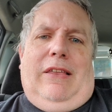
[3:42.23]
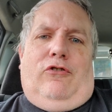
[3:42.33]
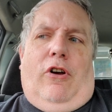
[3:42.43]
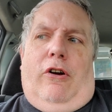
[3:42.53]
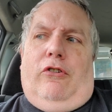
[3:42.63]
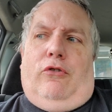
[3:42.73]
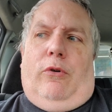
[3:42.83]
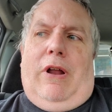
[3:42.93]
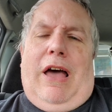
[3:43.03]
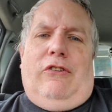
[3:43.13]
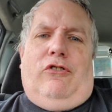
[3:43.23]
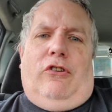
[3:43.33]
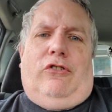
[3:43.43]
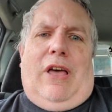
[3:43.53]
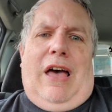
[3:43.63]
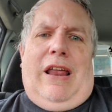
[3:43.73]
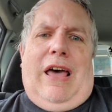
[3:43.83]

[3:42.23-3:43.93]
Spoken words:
the charges were not just on